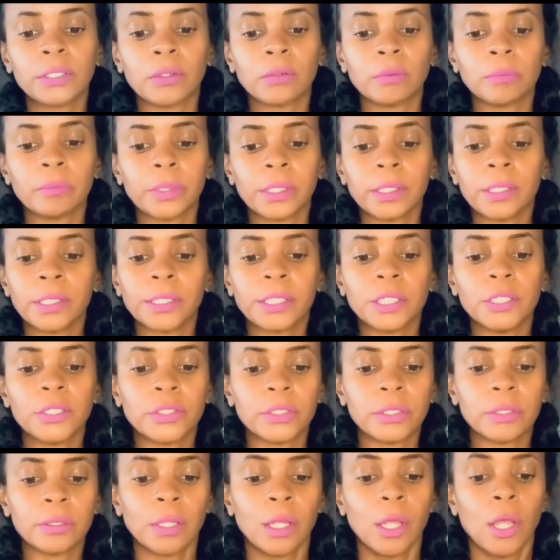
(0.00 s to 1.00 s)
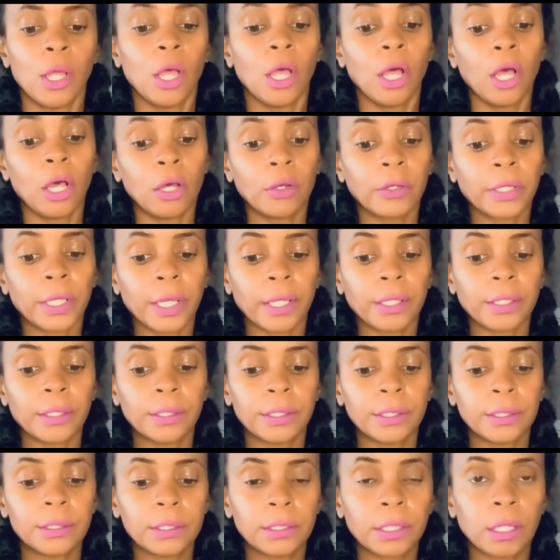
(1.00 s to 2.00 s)
be in the kitchen. Okay,
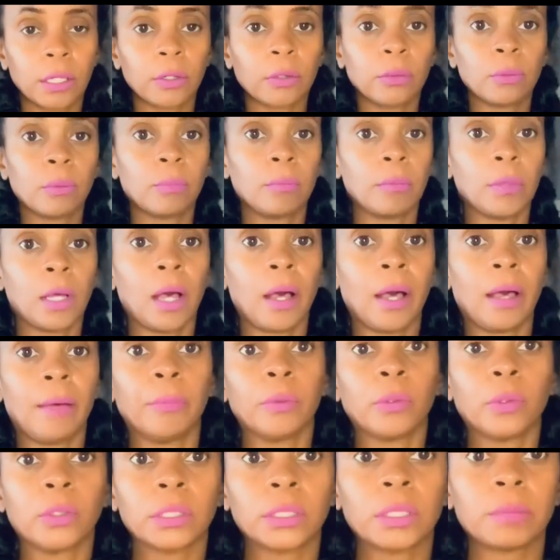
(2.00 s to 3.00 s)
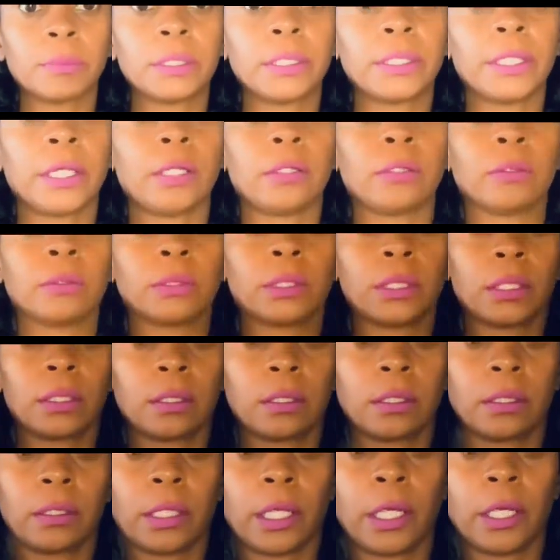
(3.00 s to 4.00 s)
so I boiled the potatoes.
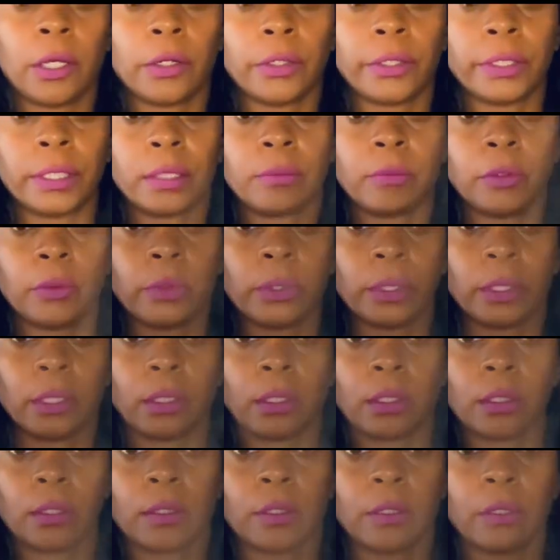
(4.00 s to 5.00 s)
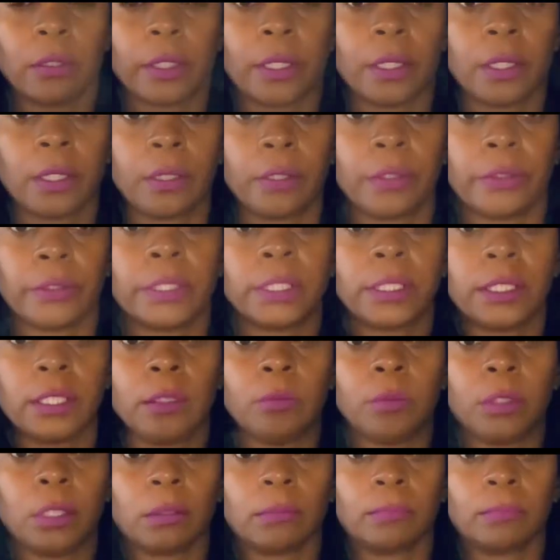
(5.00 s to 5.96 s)
They are smoking, okay? They're steaming.